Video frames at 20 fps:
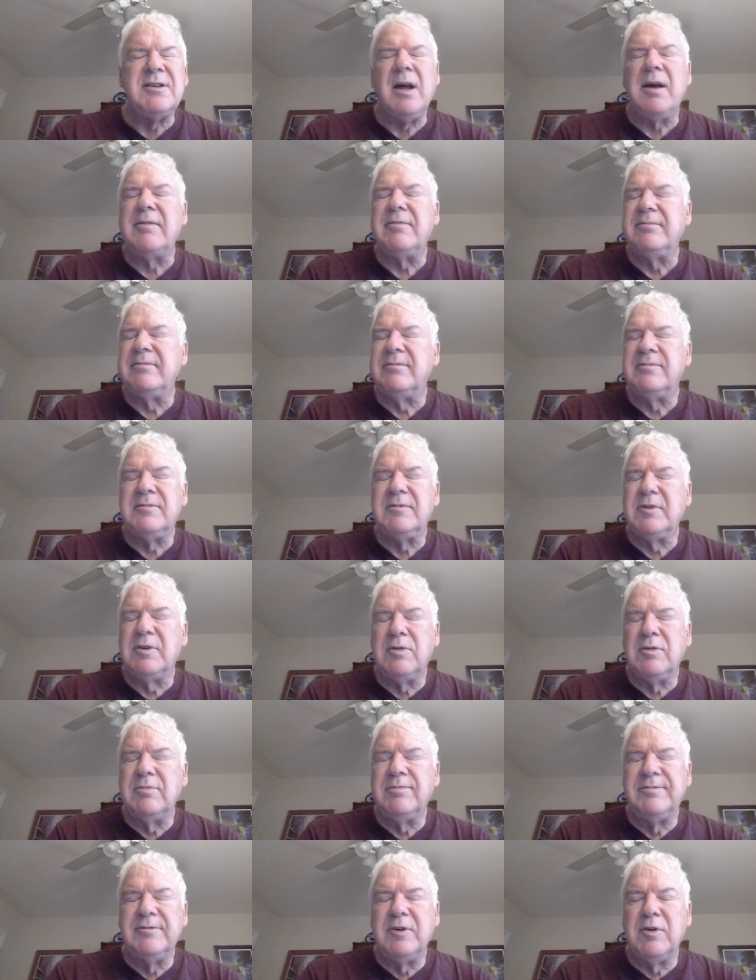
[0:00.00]
not
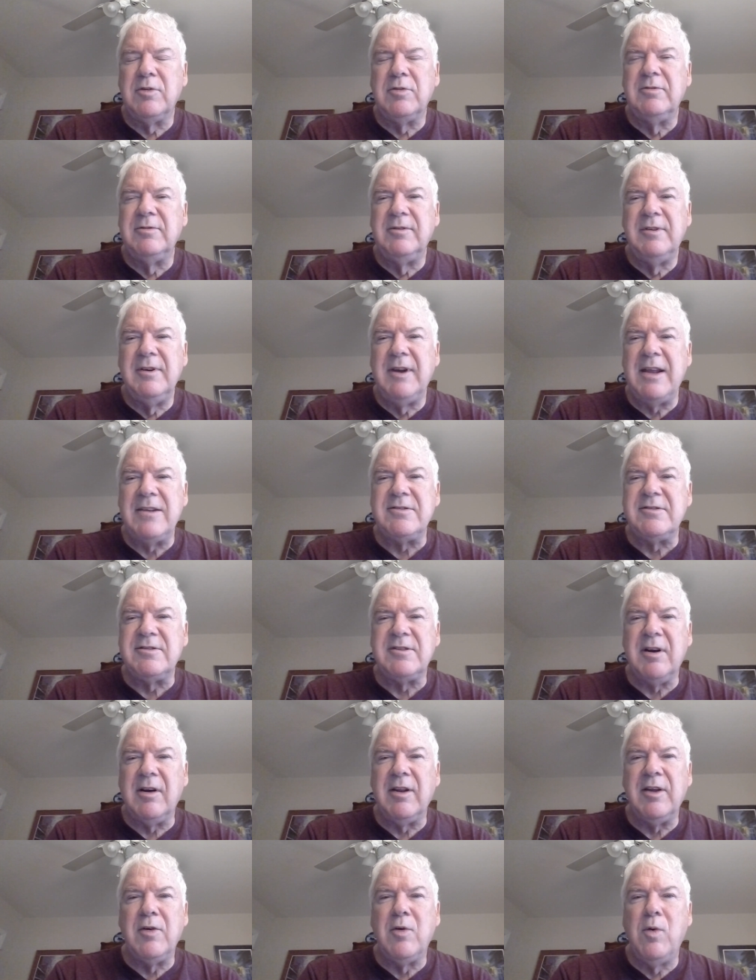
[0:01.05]

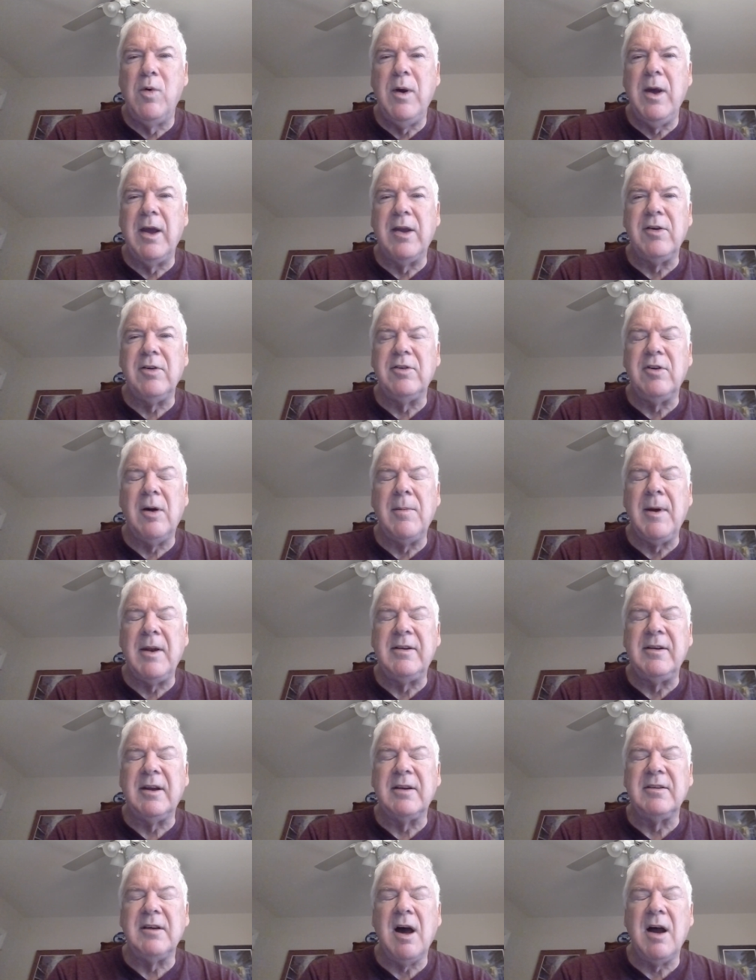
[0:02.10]
necessarily quick. You're talking about
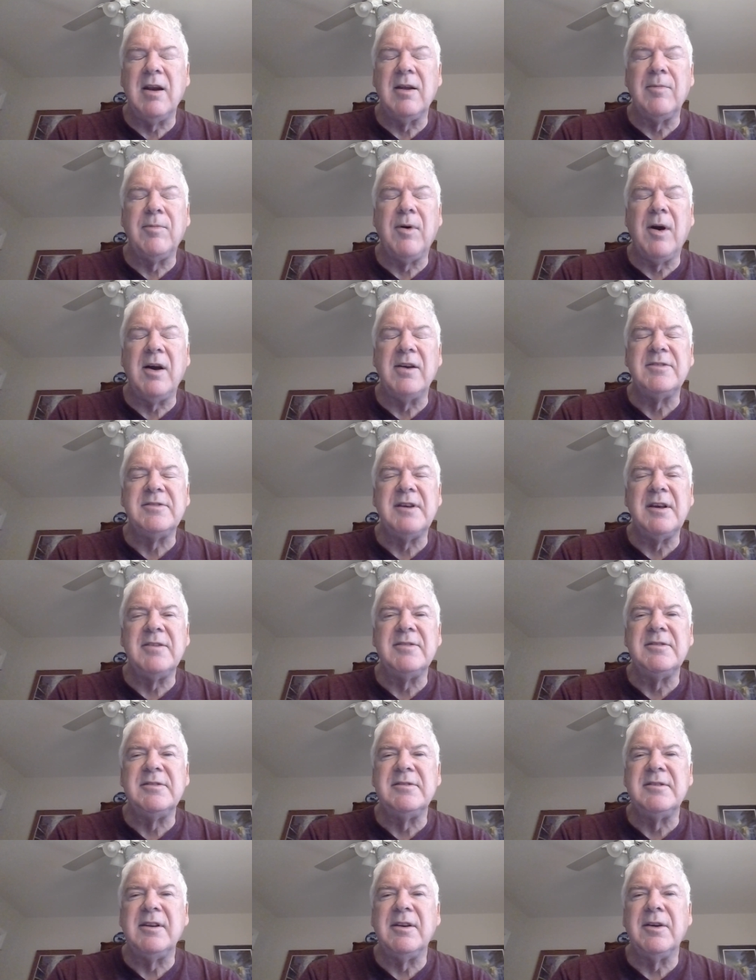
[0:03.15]
tectonic
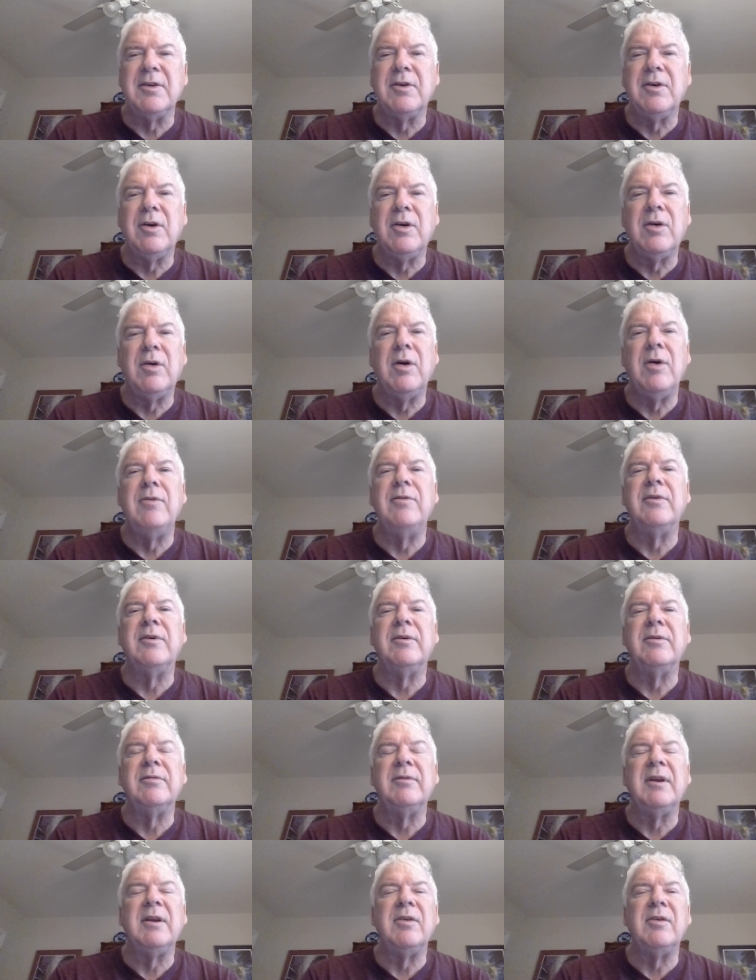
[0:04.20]
processes that occur over
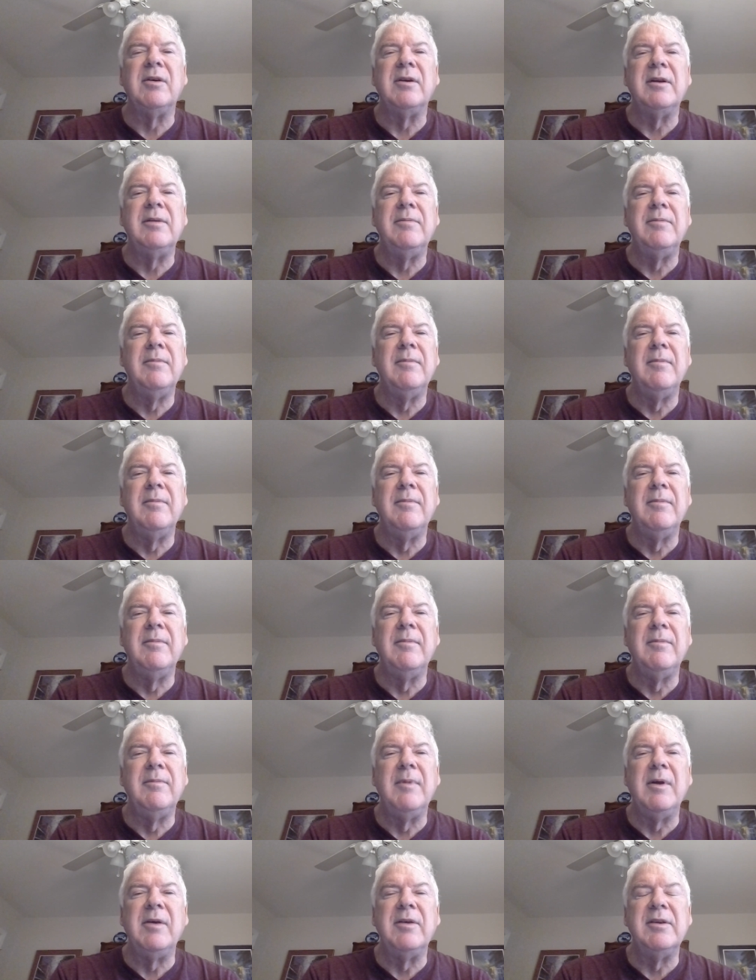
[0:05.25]
literally
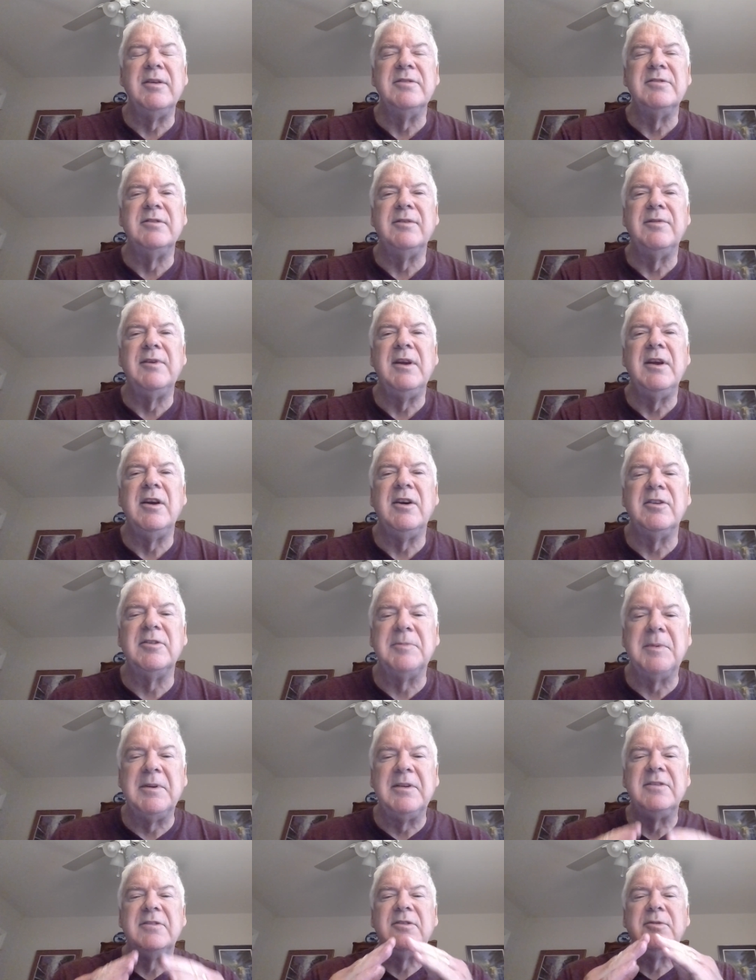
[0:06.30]
millions of years,
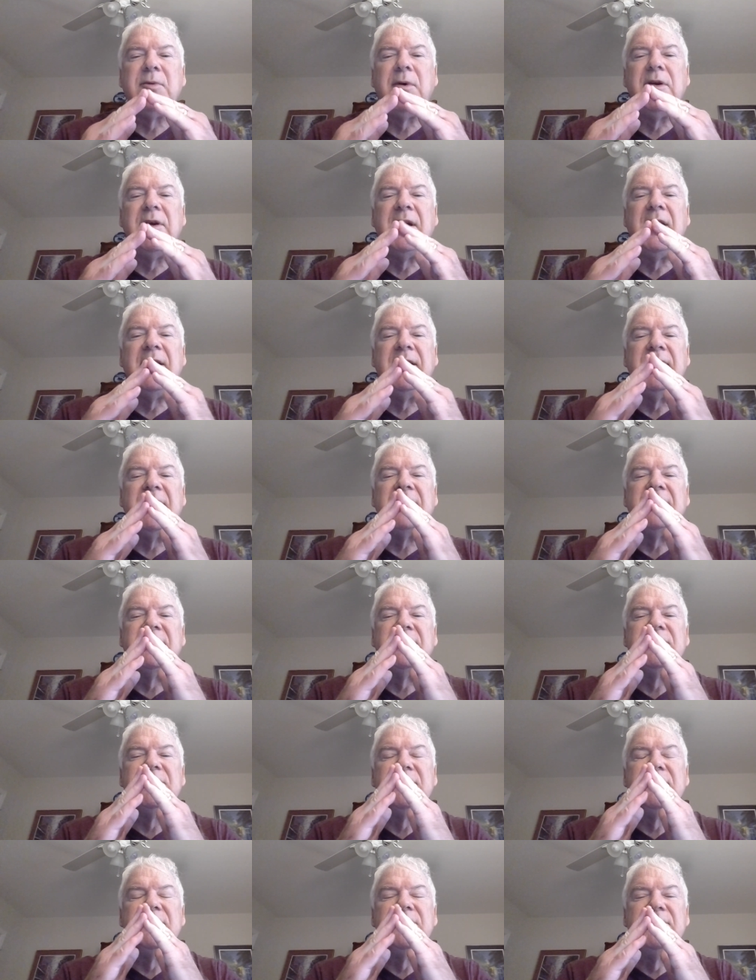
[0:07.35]
but this is where you're getting
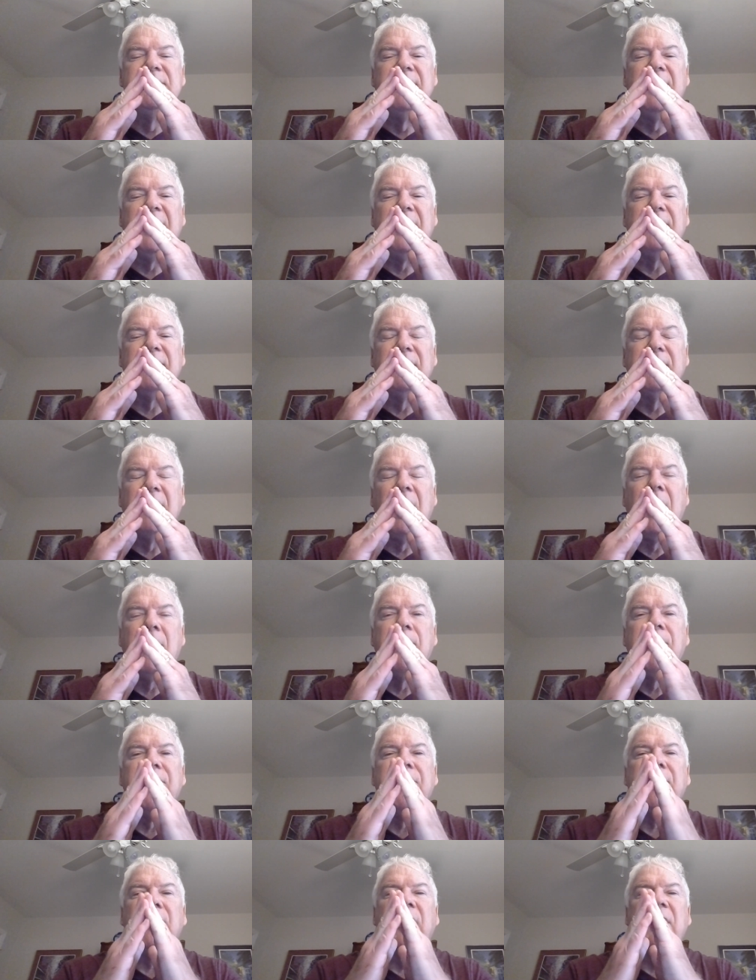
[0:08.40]
that up
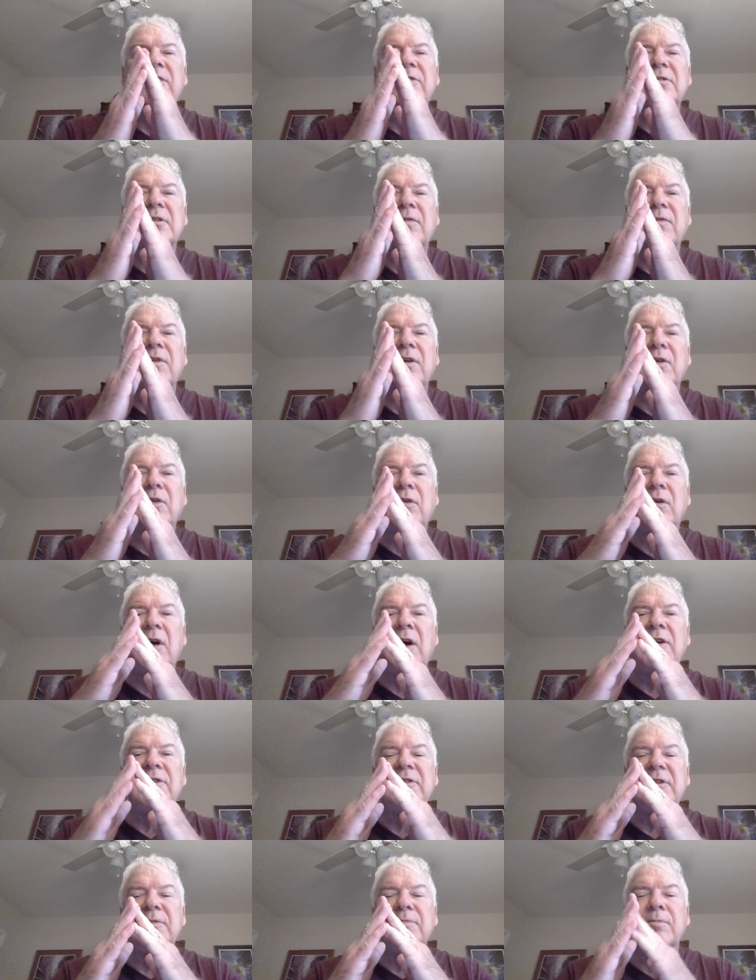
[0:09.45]
thrust of the
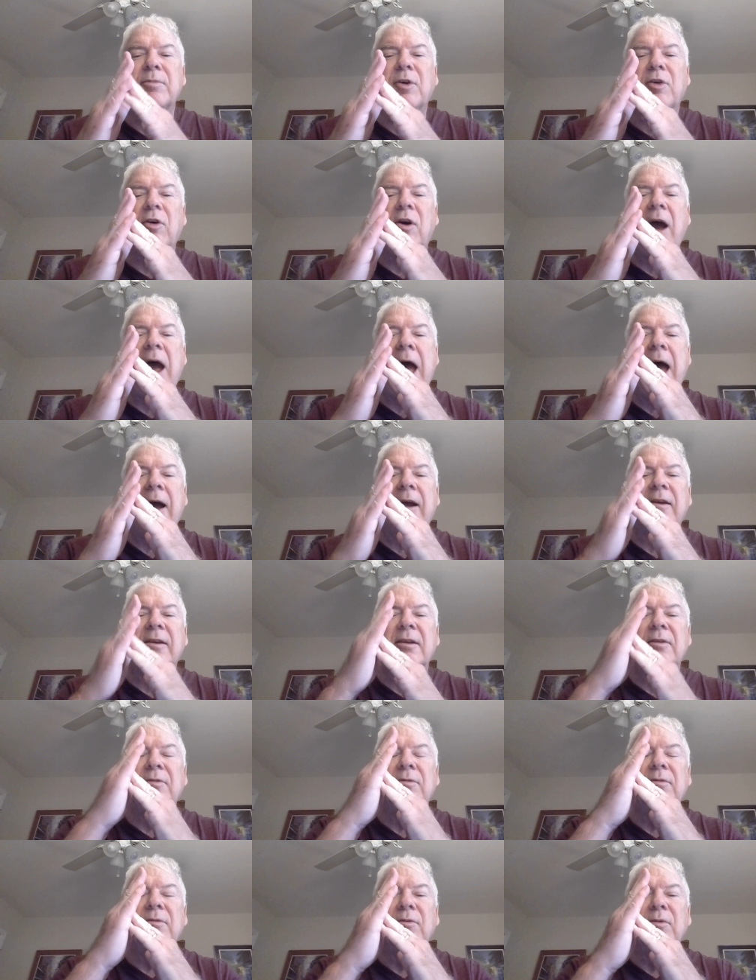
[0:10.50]
crust. It's cracked and
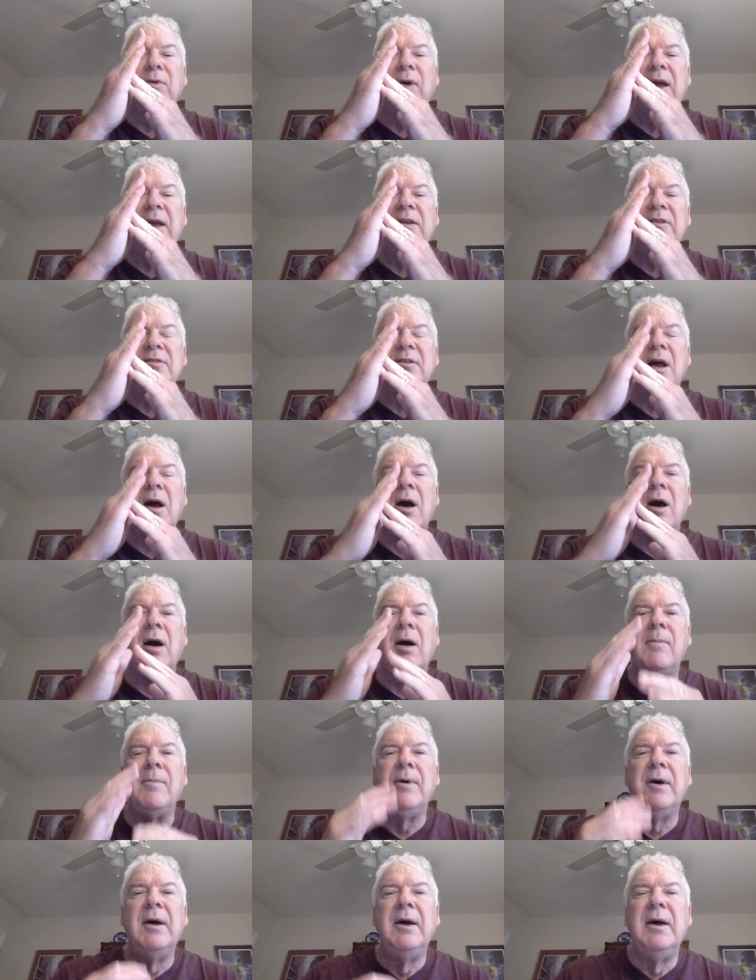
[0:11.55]
raised
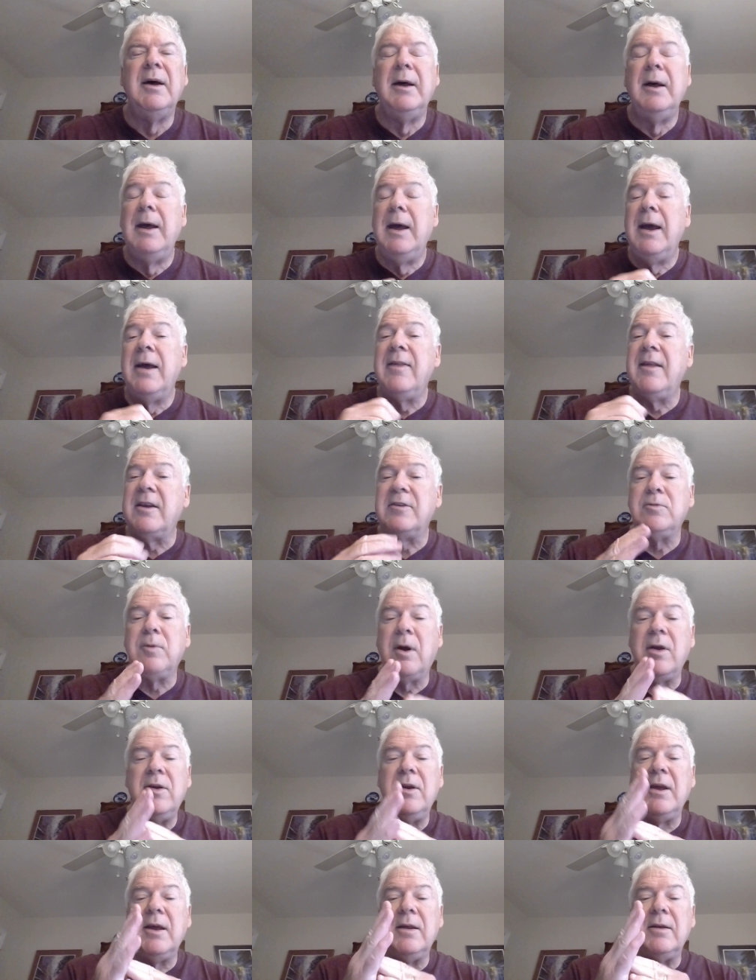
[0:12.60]
up. And that's why
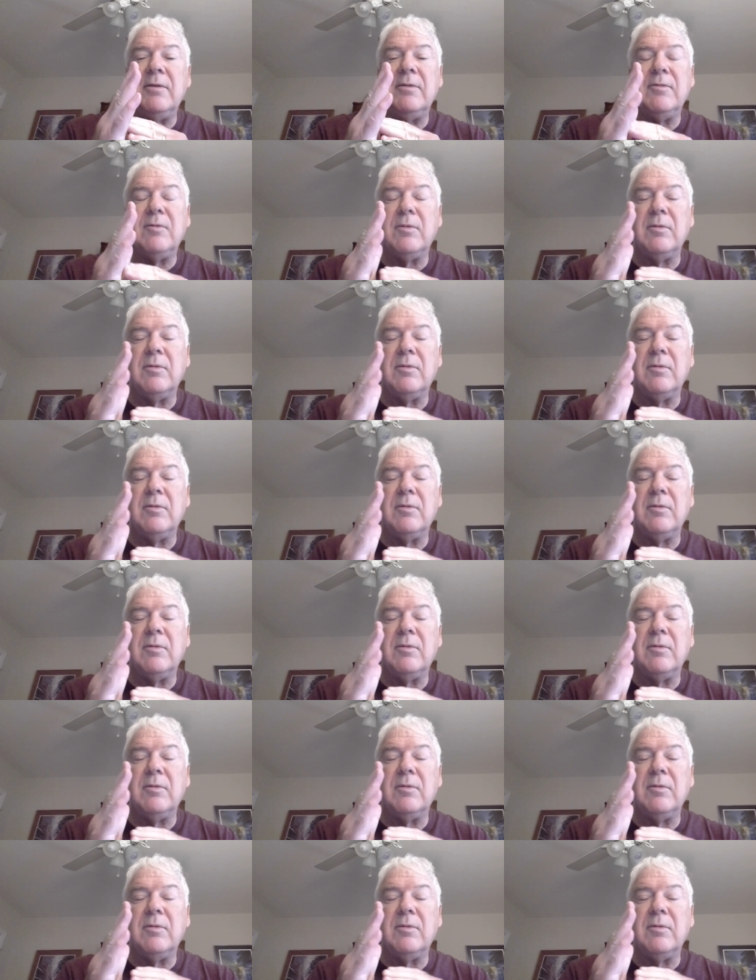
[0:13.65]
you get